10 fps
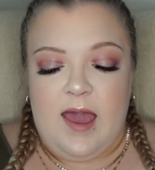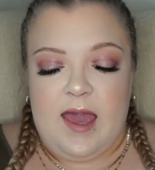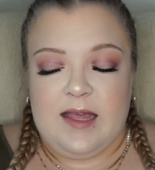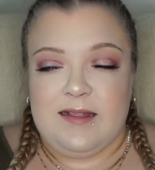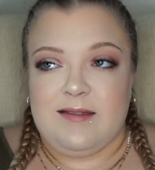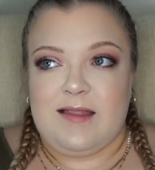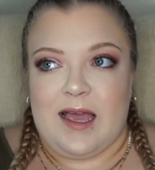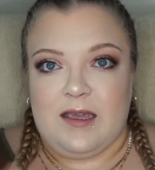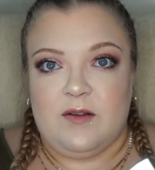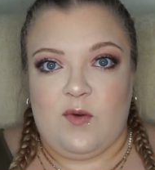And
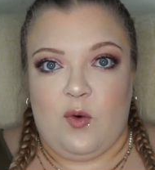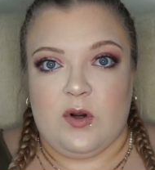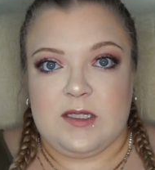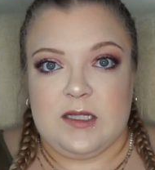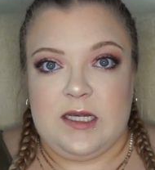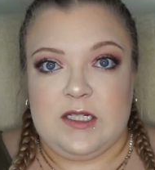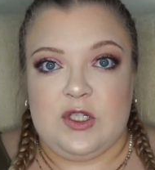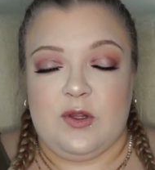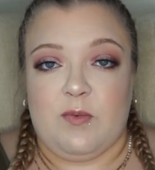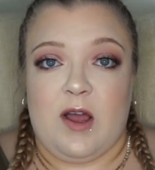that can, of course, lead
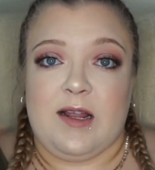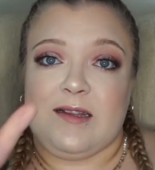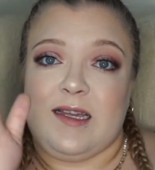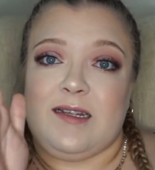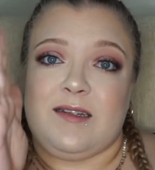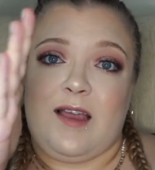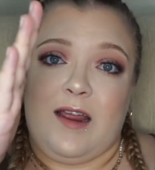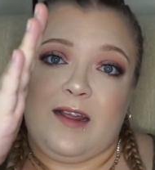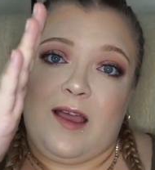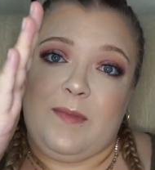to the product then
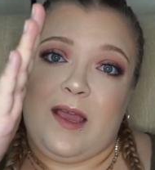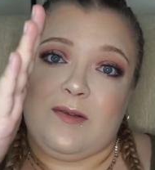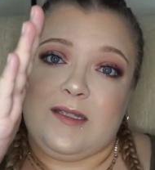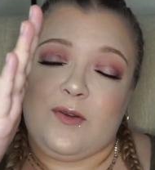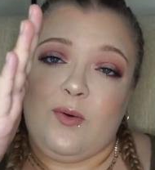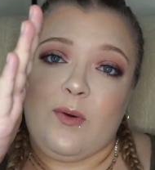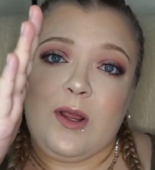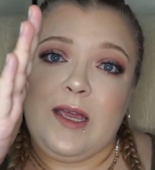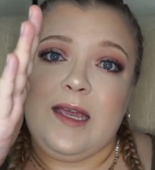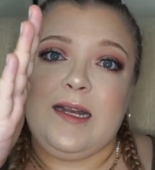kind of coming out
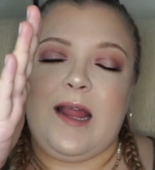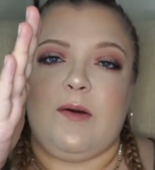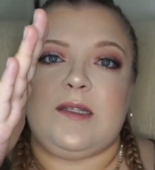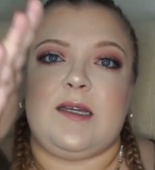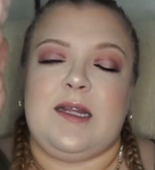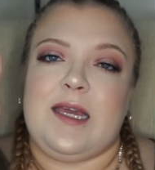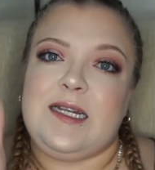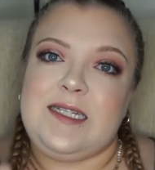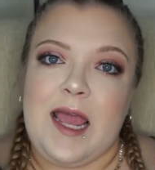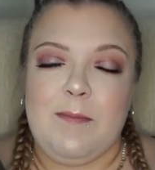crooked. Now it's going to
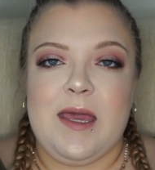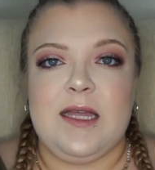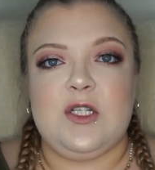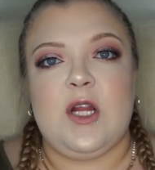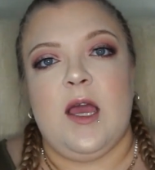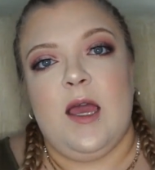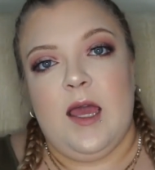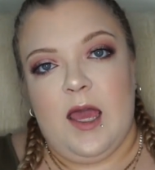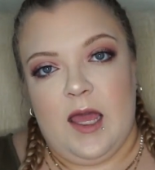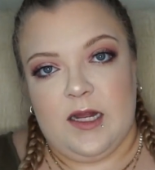get damaged,
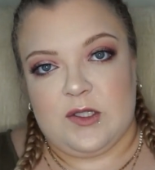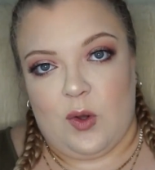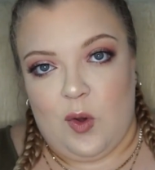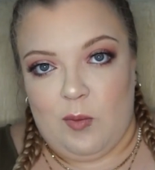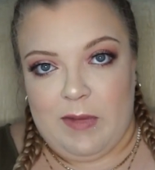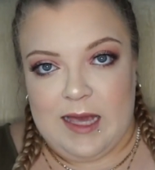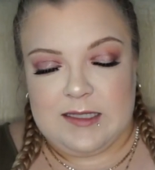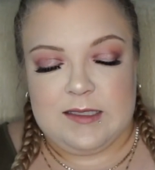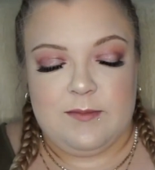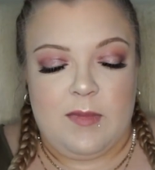and it's a whole
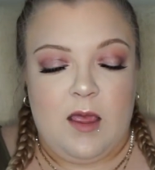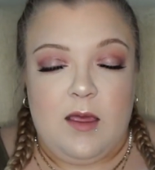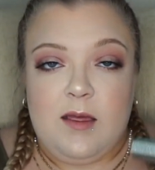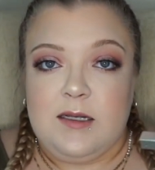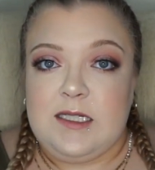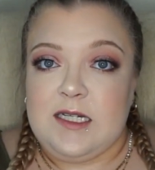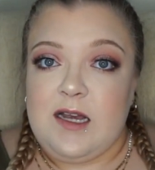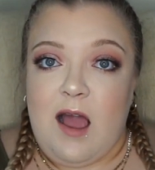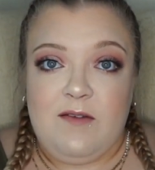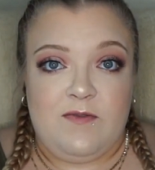mess. Did
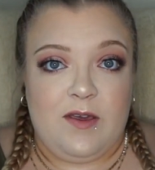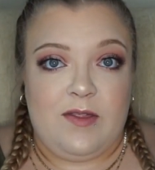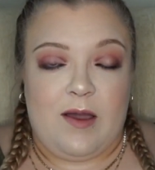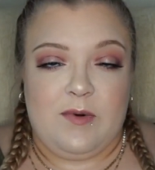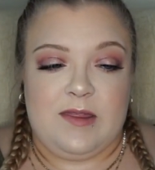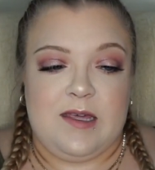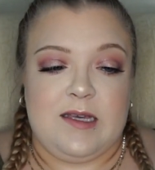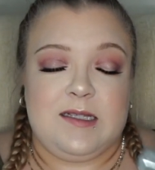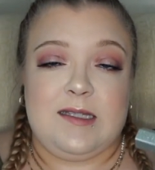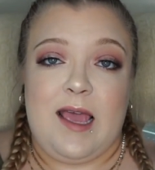not feel that with
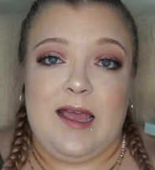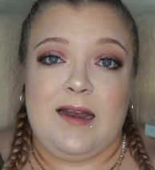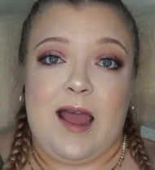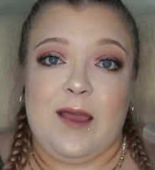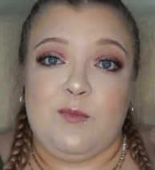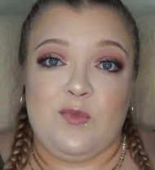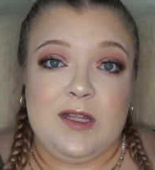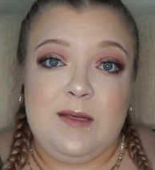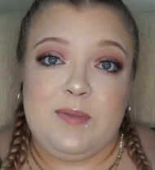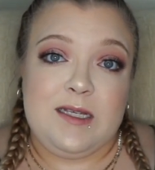this, and I'm
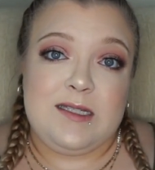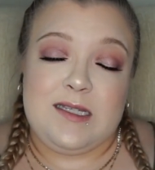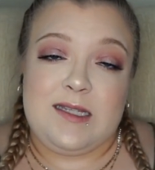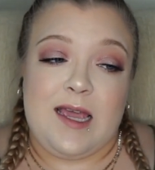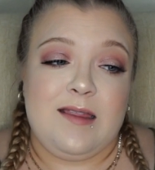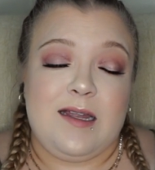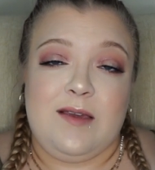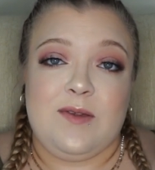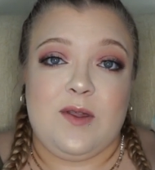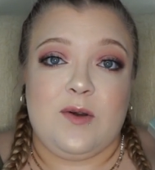really pleased to say that
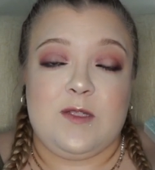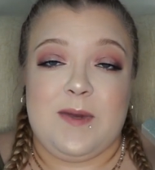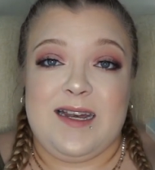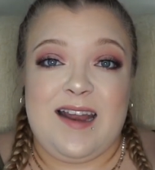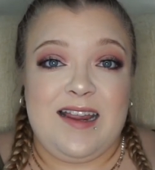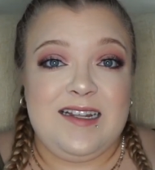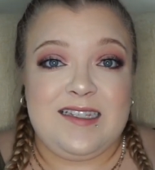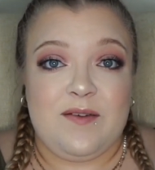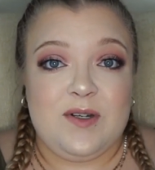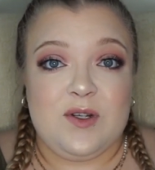even though it's been
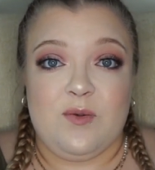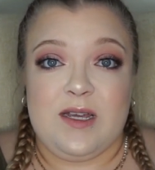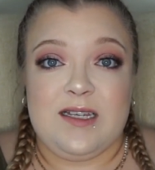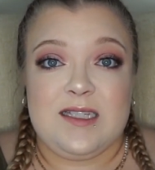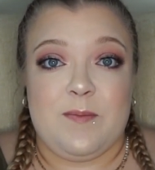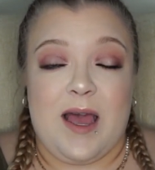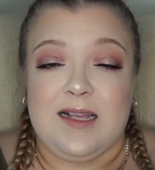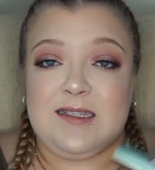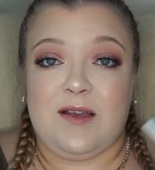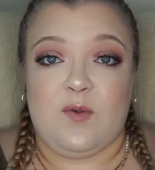97 degrees the
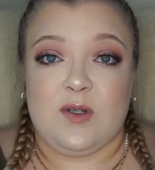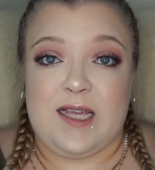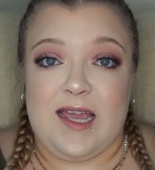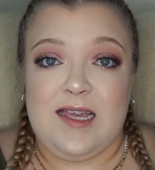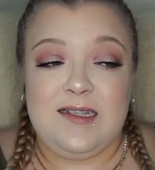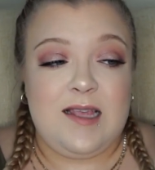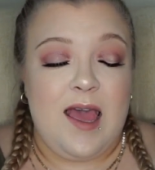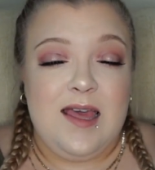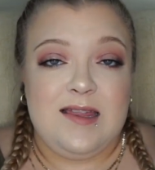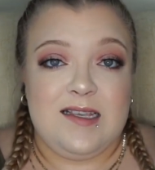past several days,
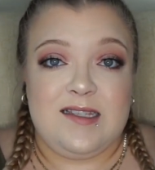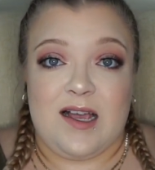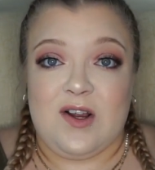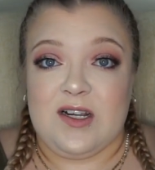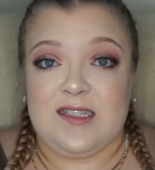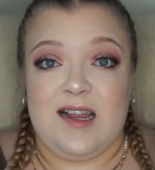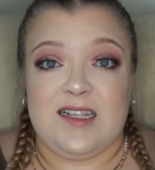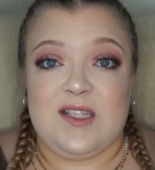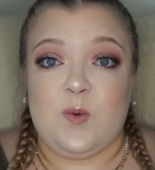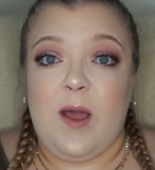this sucker is
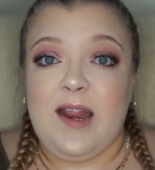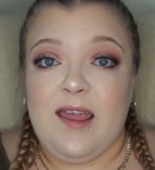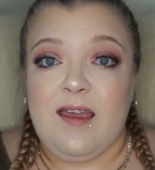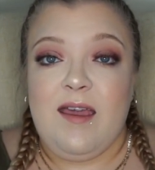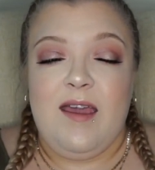not sweating.